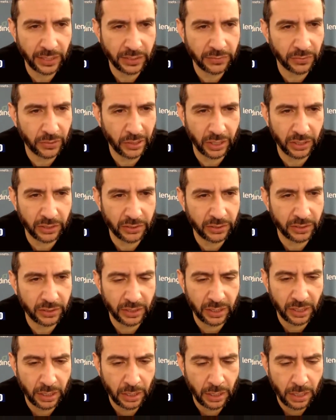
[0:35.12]
for us,
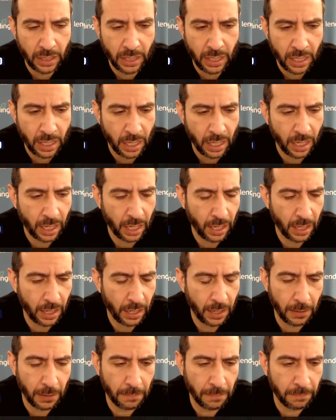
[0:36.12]

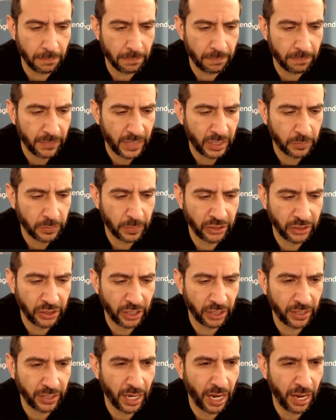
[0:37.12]
um, especially
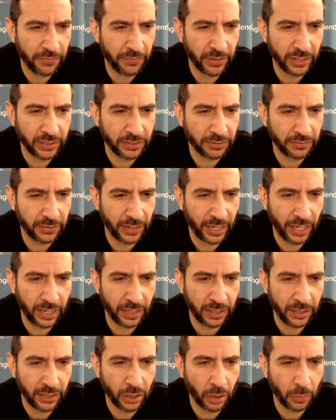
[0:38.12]
on the offensive
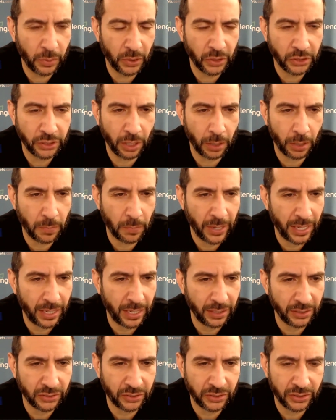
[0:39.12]
end, you know, pushing our
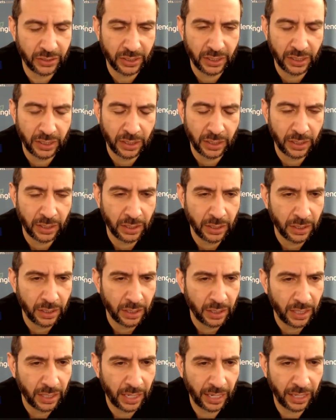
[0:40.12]
pace,
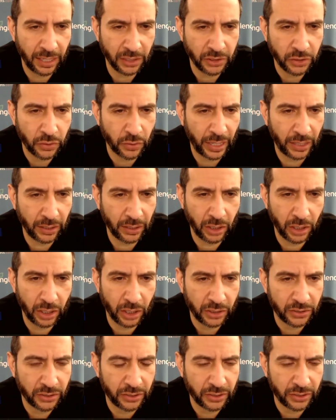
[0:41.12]
getting us great
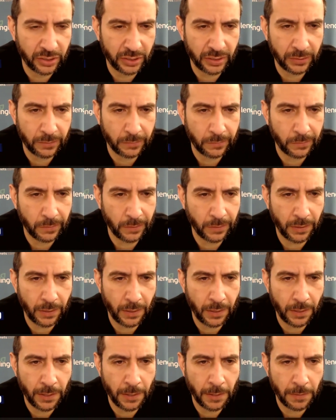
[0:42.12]
looks.
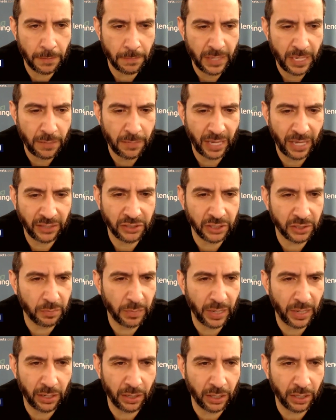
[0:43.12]
Um, he makes us
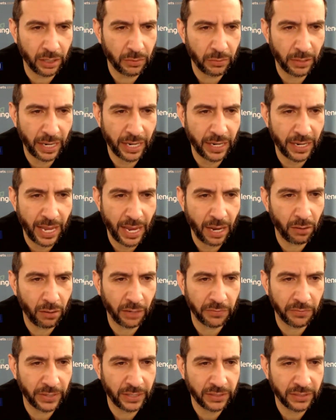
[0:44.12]
better right now
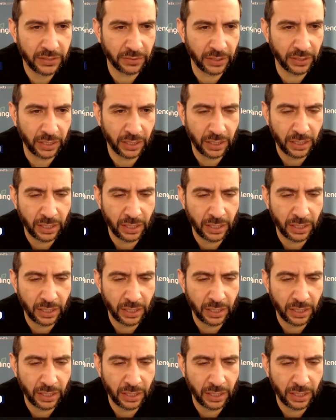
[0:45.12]
offensively.